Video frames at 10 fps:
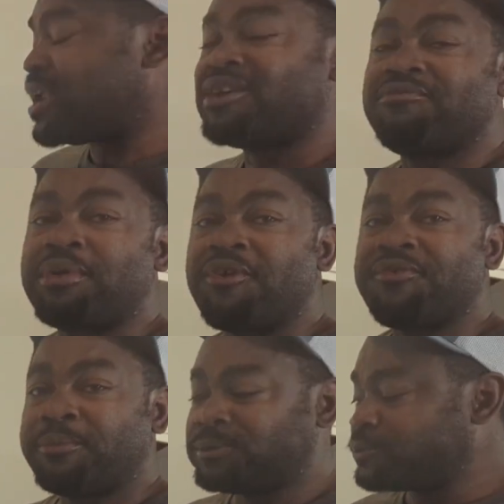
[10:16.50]
love them both.
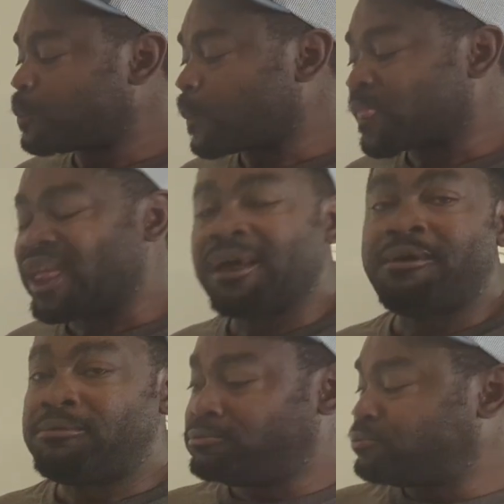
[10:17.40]

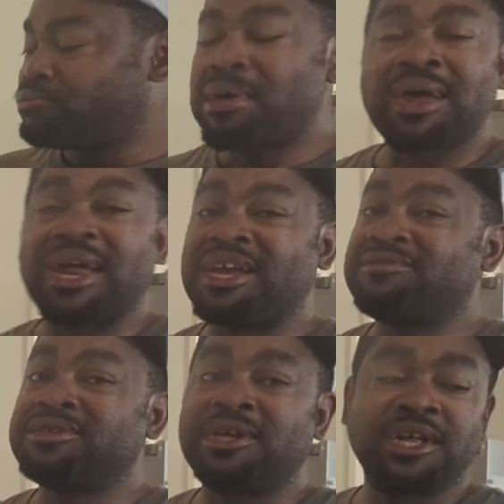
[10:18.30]
I gotta give
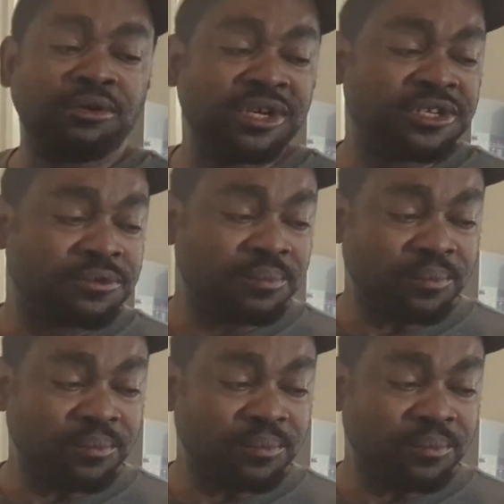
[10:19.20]
it to the Hillarys,